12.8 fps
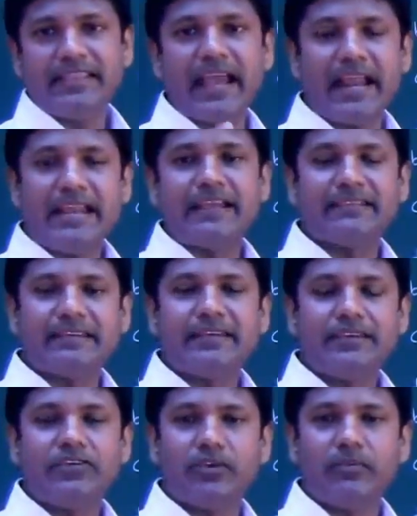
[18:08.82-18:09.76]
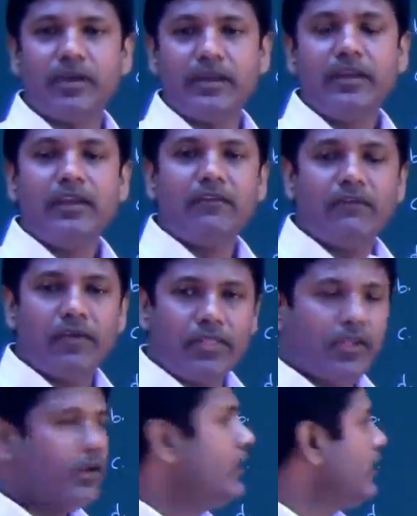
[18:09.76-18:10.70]
that doesn't determine
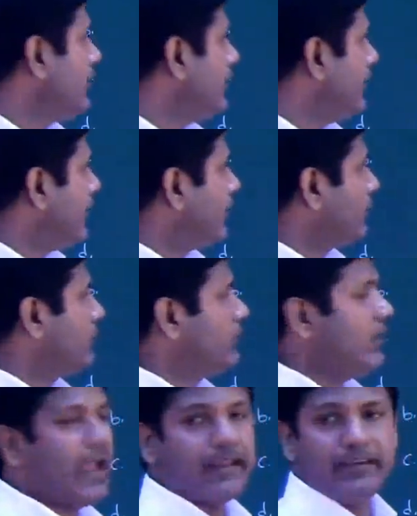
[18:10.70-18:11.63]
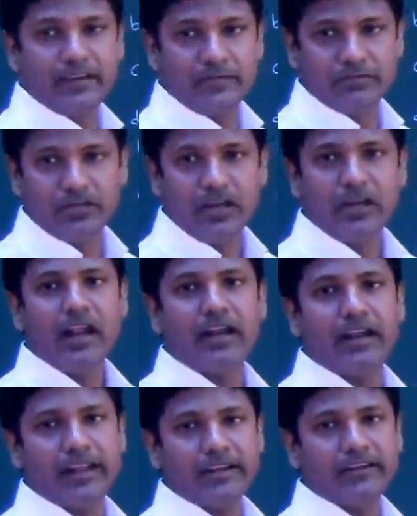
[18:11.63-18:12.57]
whether they are like terms or
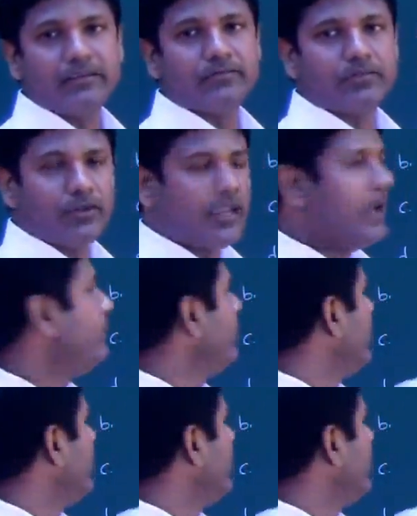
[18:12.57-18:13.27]
not like terms. Okay,